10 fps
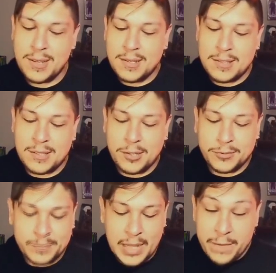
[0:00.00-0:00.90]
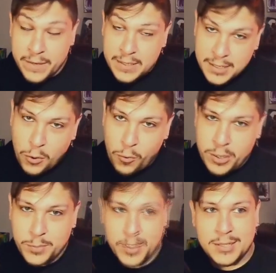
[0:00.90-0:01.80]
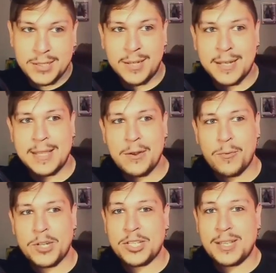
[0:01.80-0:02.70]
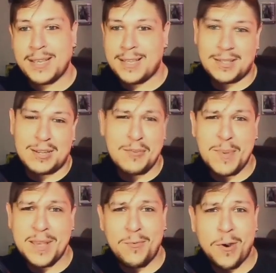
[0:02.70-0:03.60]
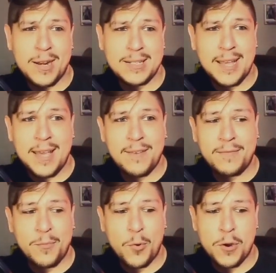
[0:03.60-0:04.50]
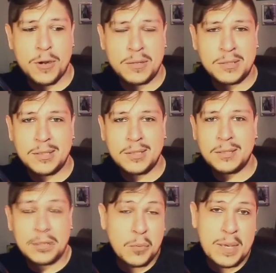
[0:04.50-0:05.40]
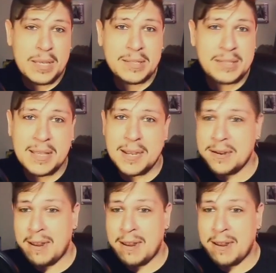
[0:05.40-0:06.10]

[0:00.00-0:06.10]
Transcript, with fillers: So if it does correspond to, like, their wishes, I guess Nubia wanted to have more queens there.